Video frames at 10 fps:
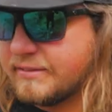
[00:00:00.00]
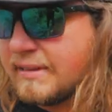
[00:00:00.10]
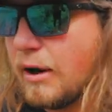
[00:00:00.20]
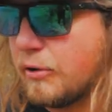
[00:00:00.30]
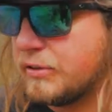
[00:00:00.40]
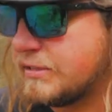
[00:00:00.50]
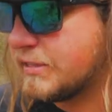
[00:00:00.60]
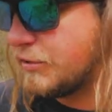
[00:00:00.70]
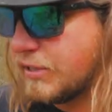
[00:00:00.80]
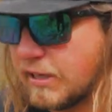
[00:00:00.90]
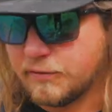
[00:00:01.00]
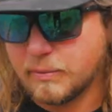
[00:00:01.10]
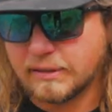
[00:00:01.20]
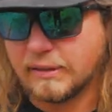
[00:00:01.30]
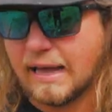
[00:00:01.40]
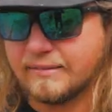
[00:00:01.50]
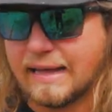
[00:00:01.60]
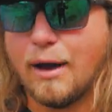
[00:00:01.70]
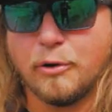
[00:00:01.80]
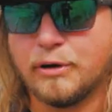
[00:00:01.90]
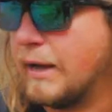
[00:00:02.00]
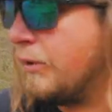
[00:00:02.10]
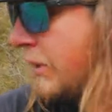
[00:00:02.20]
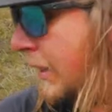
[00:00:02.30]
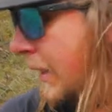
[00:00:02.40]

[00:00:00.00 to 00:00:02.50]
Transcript: scouring this hillside for about the last hour now